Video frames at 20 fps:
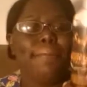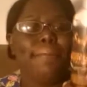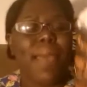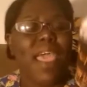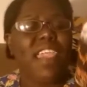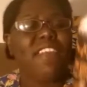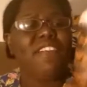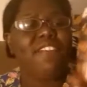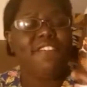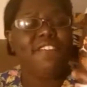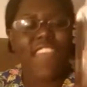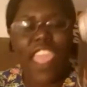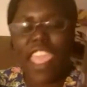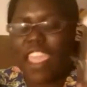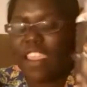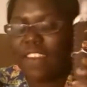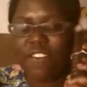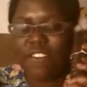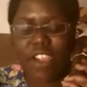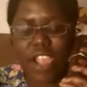my
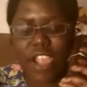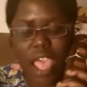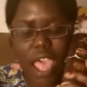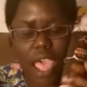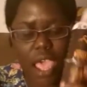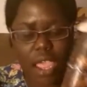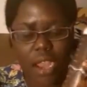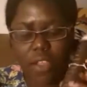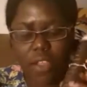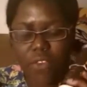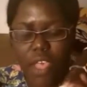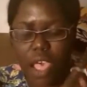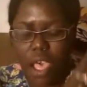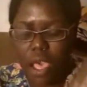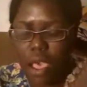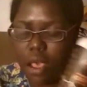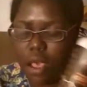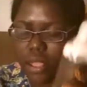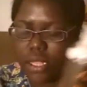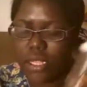favorite out of
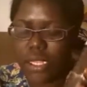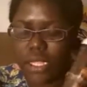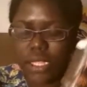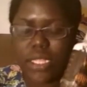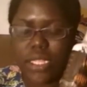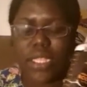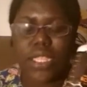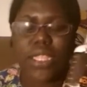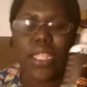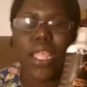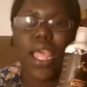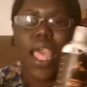all of this,